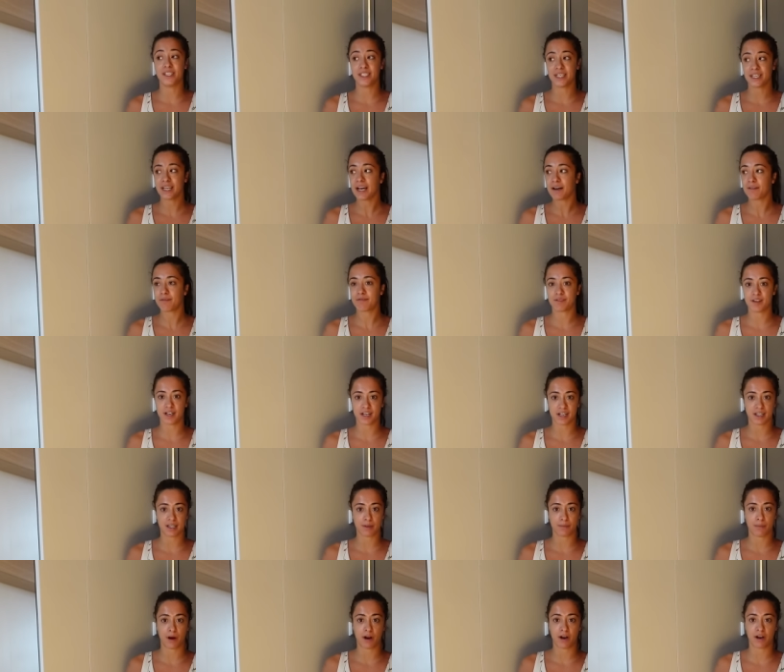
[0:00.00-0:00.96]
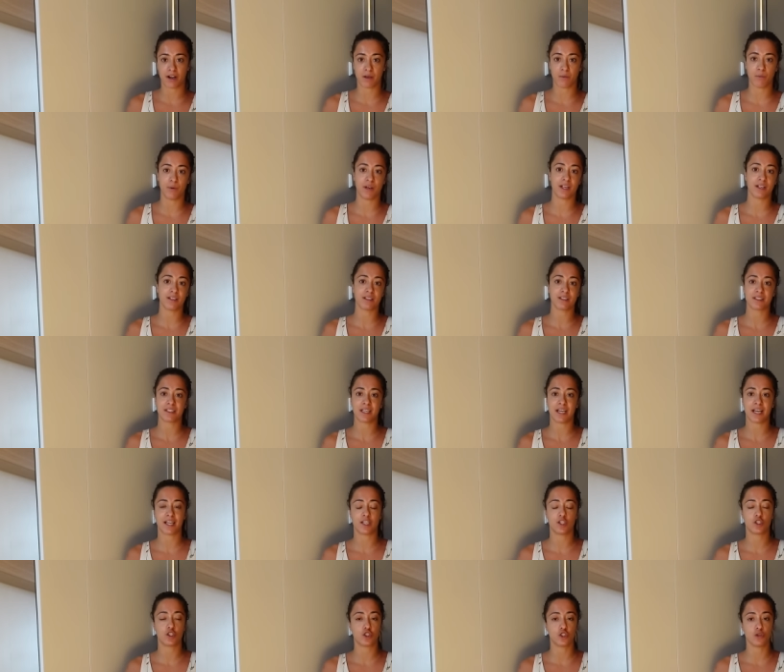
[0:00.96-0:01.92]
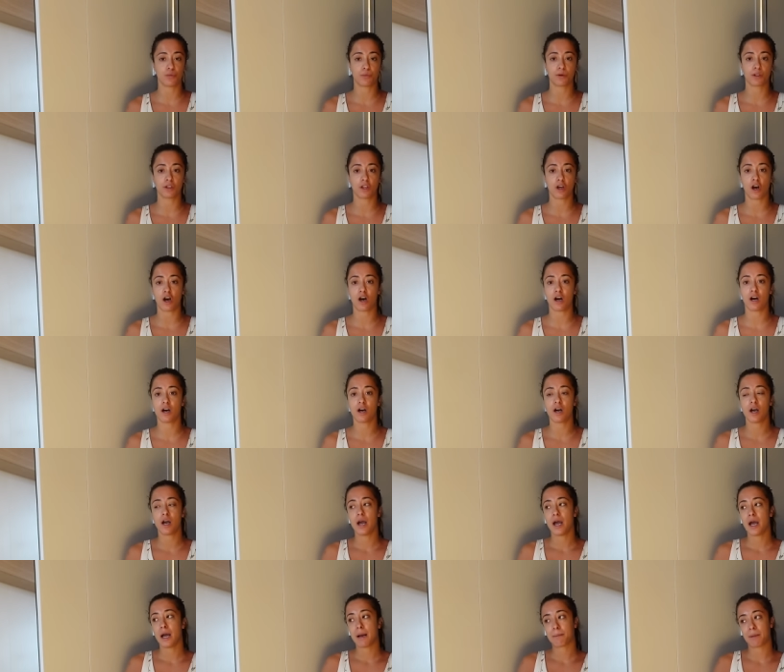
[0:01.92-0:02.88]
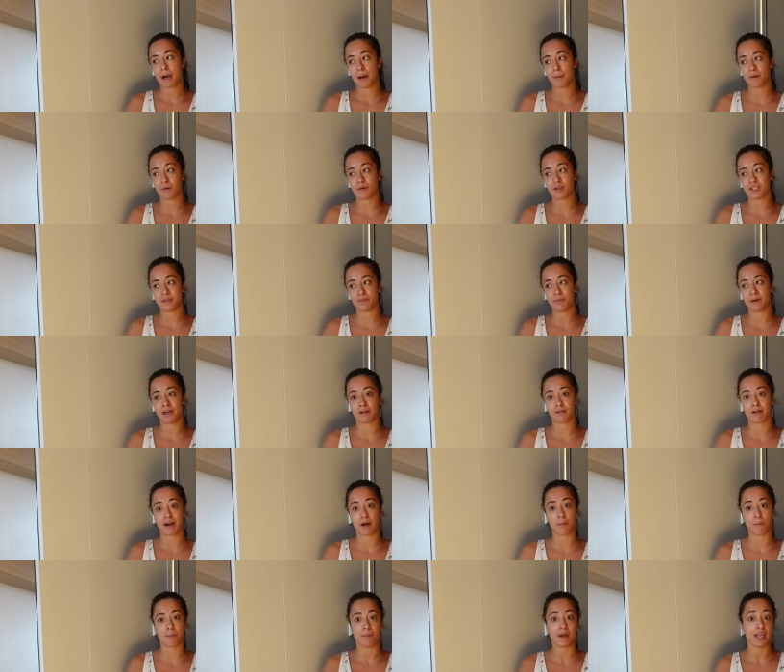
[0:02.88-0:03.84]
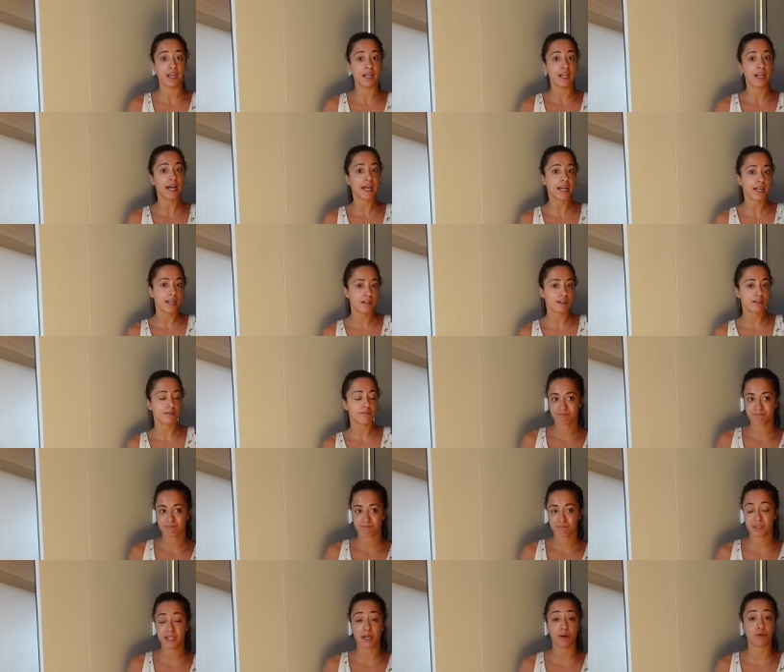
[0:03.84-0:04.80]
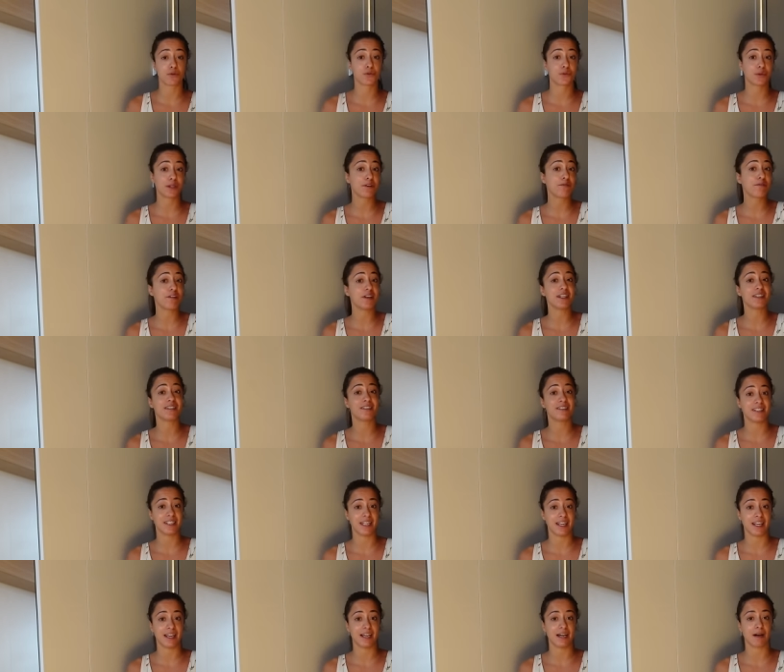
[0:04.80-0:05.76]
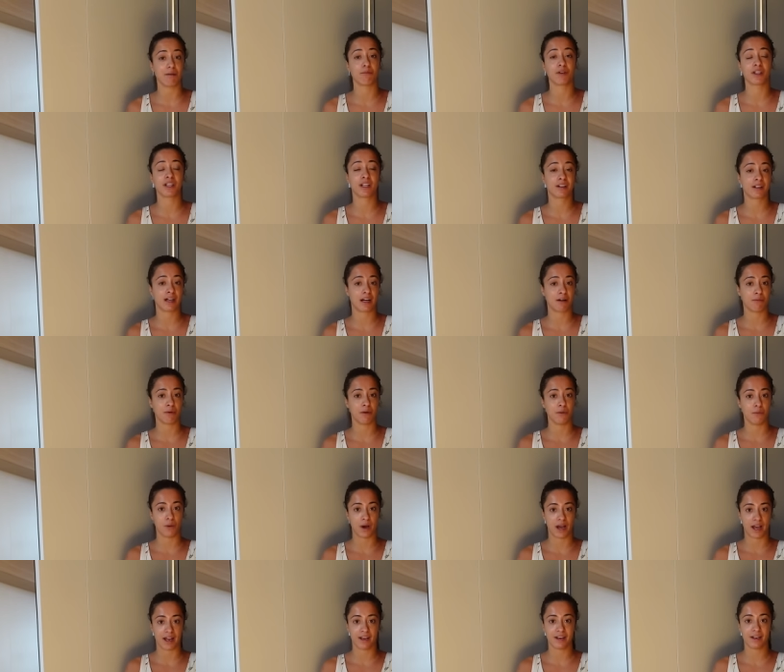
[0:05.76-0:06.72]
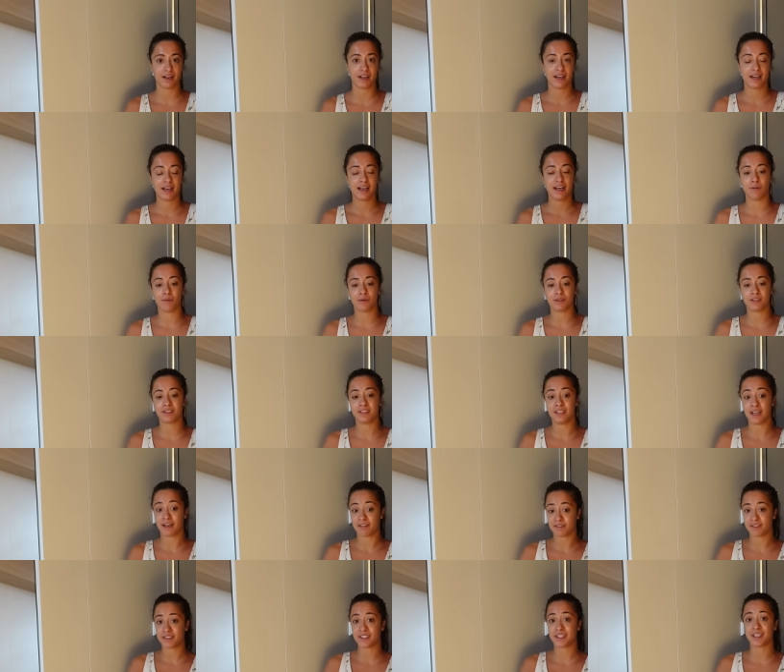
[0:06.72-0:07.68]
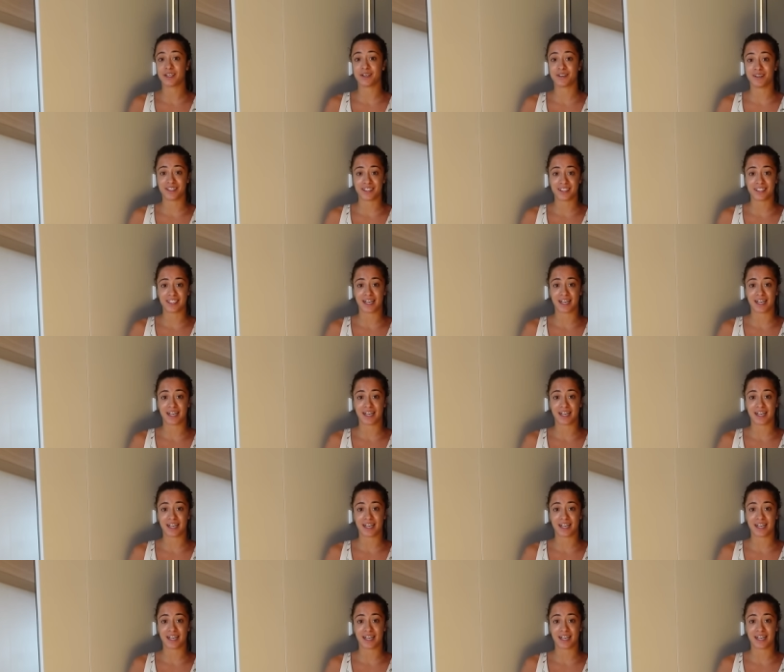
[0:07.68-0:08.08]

did have fun at the party. We didn't stay super long. Probably went to bed around midnight. But yeah, it was really fun to see. I'm really glad we went. It was definitely a good